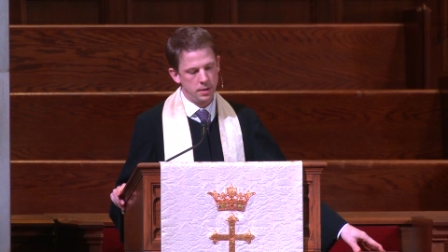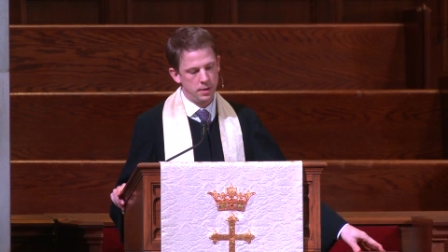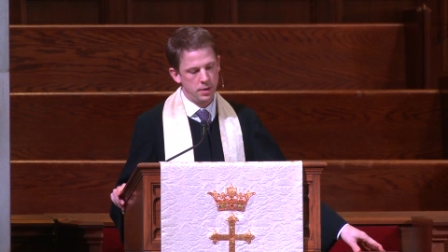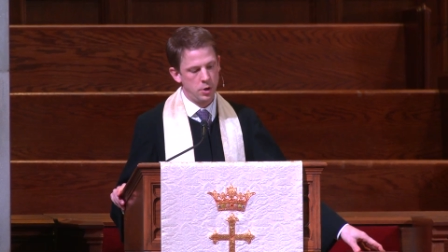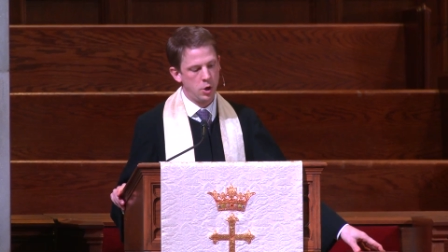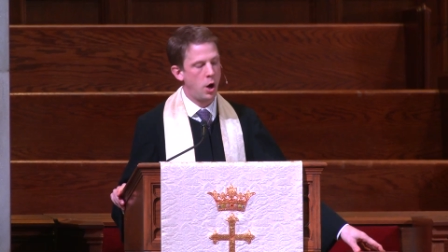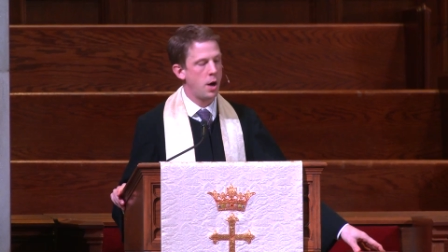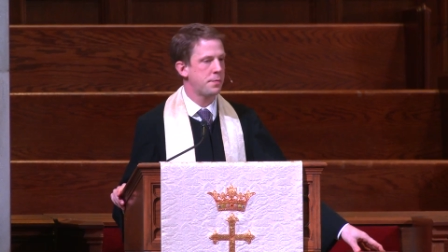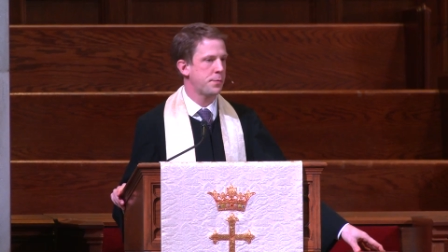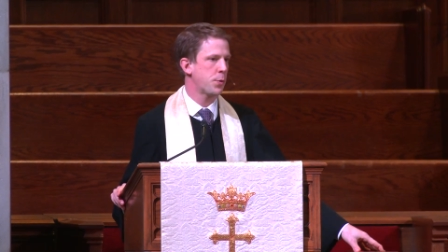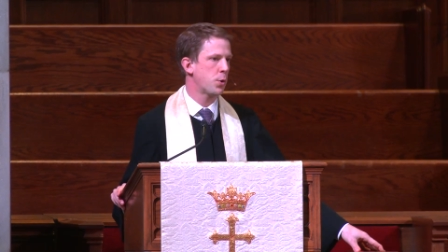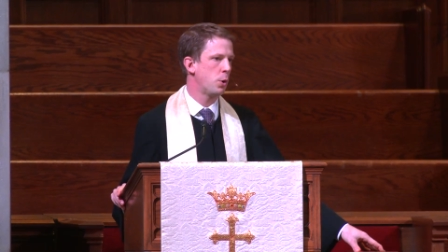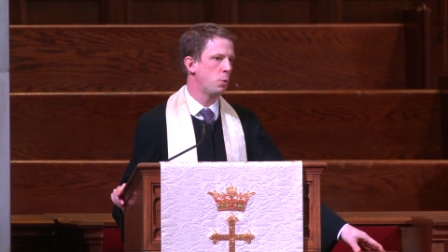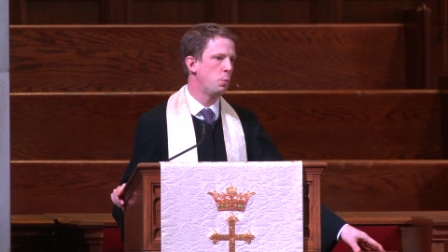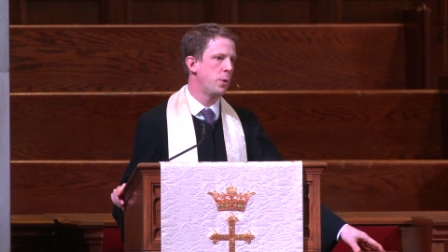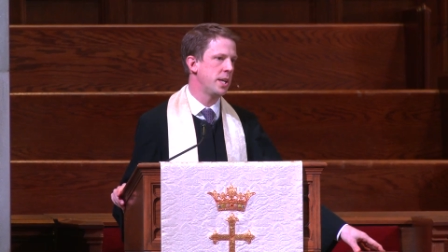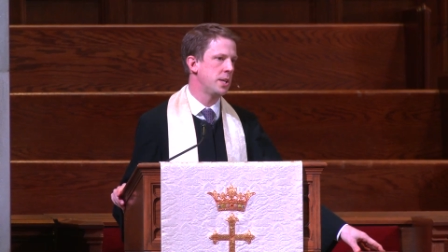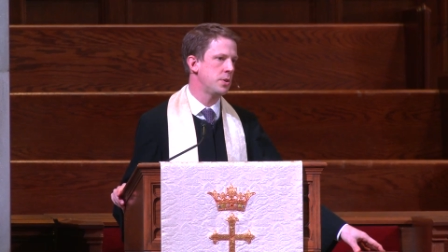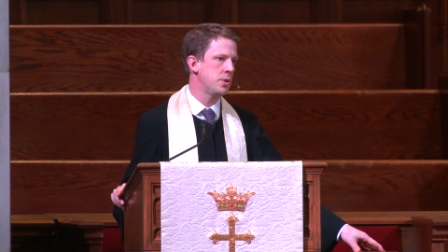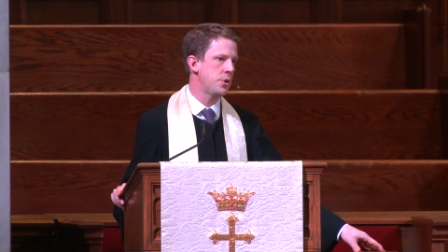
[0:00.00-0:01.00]
that offer a
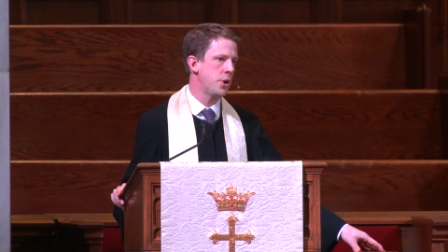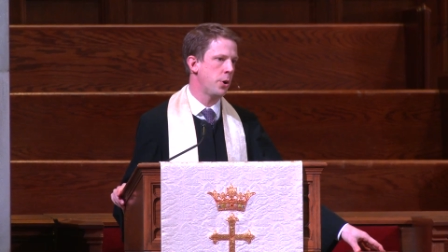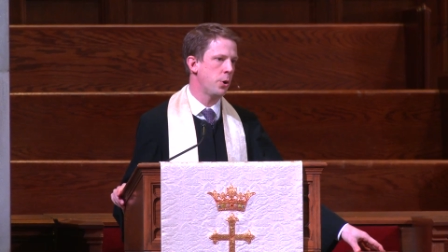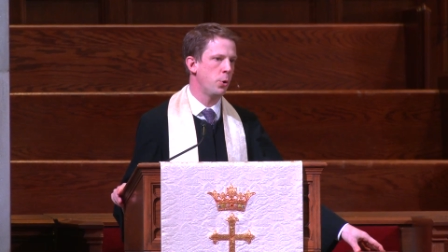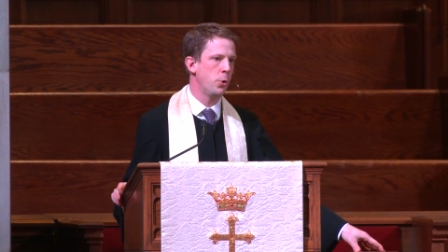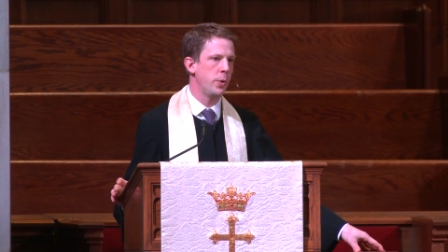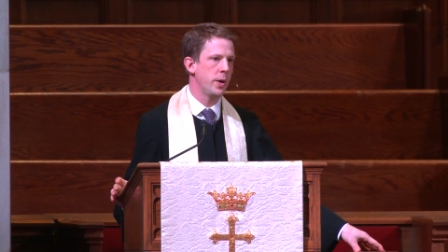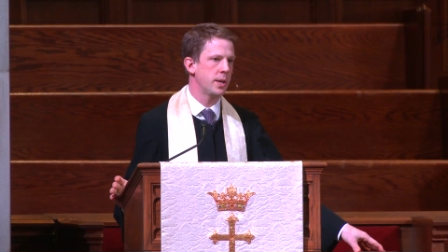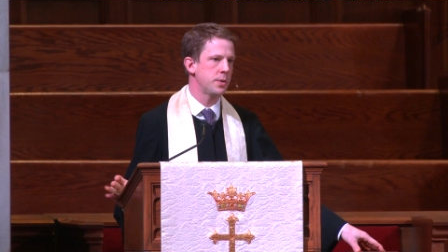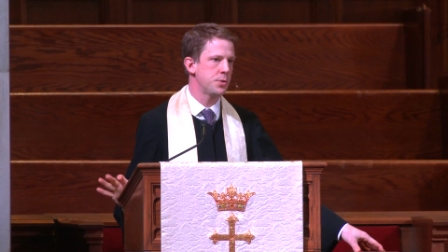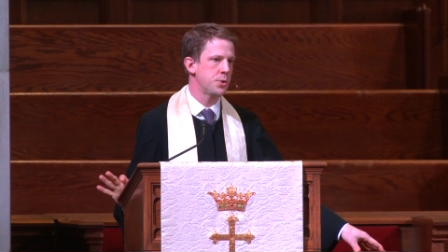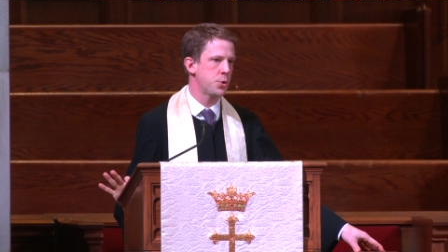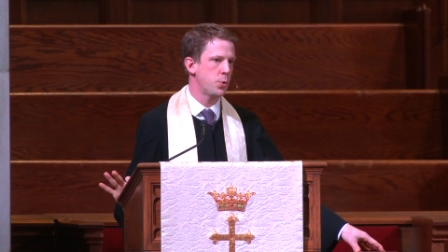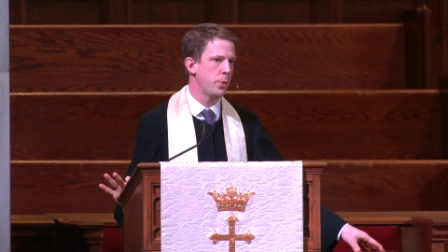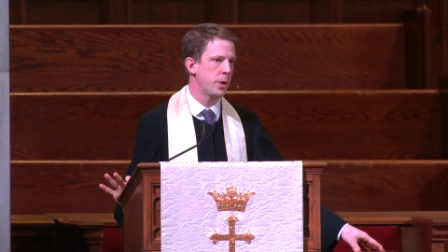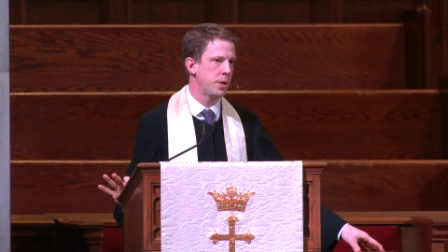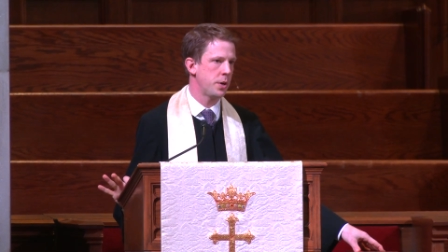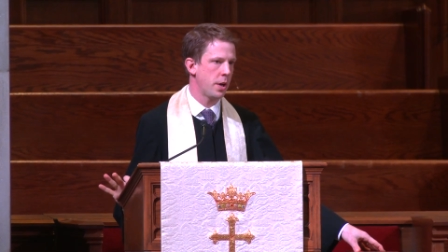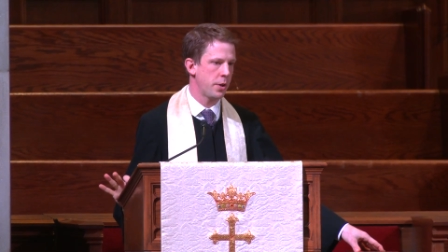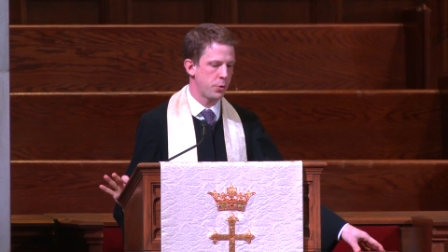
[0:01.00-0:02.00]
window
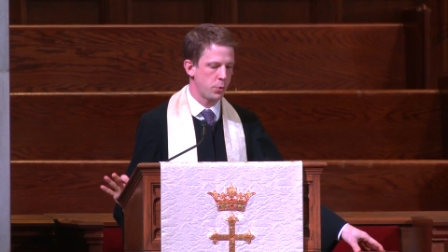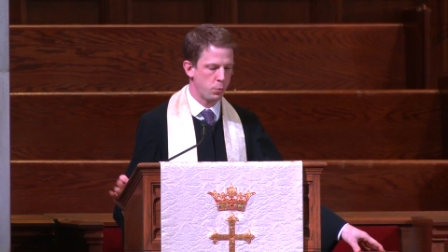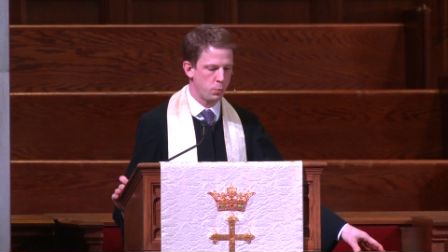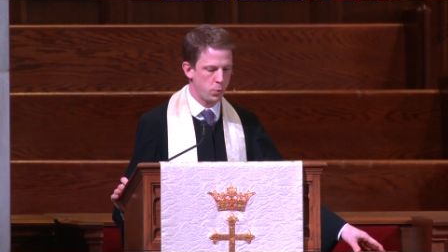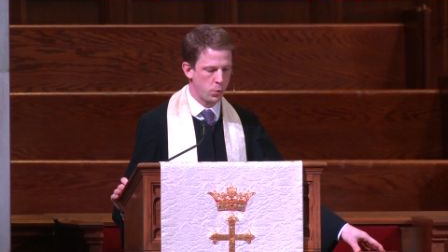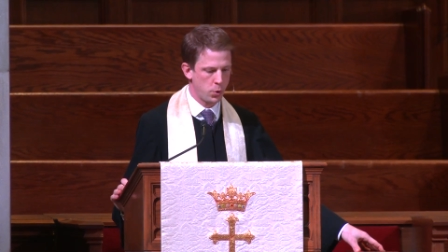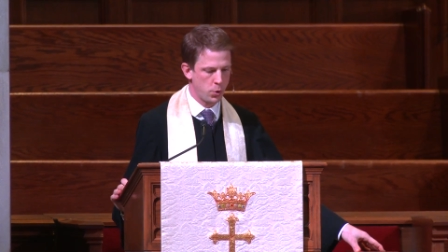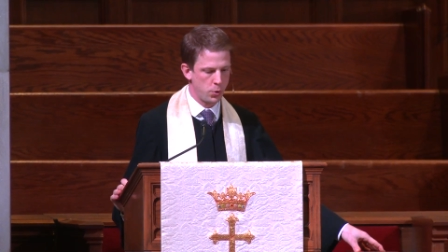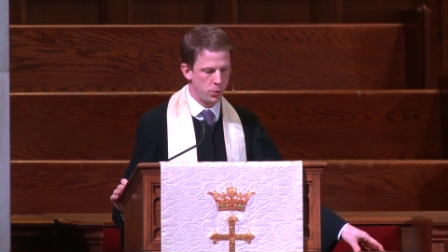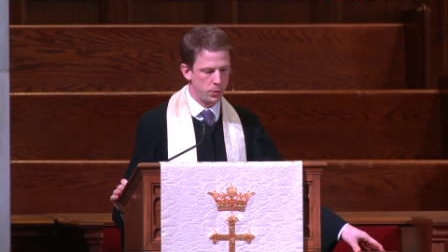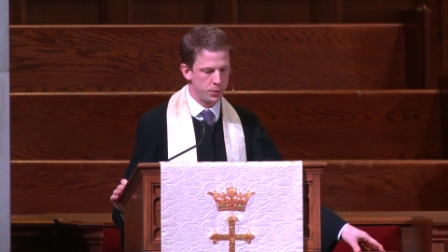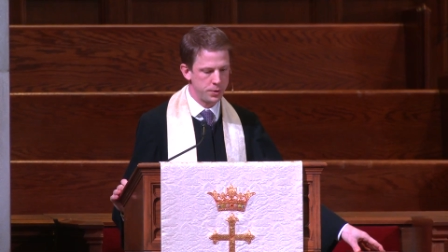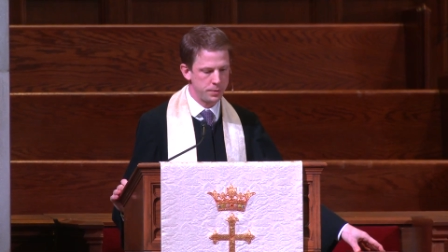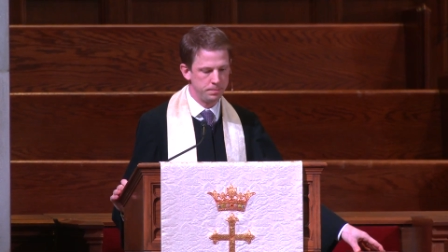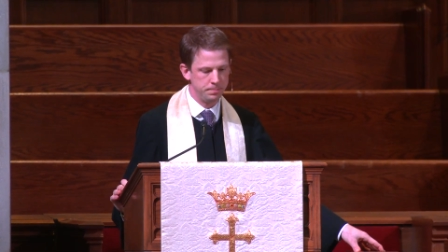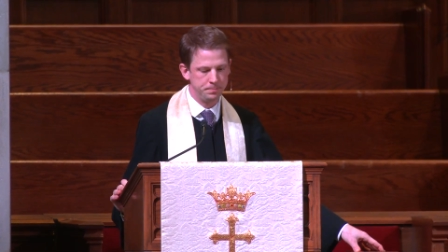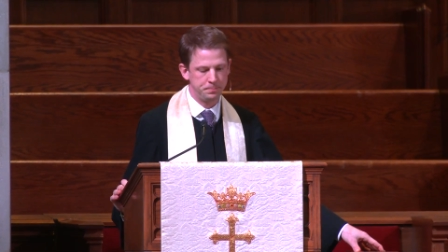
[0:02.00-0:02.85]
into another world,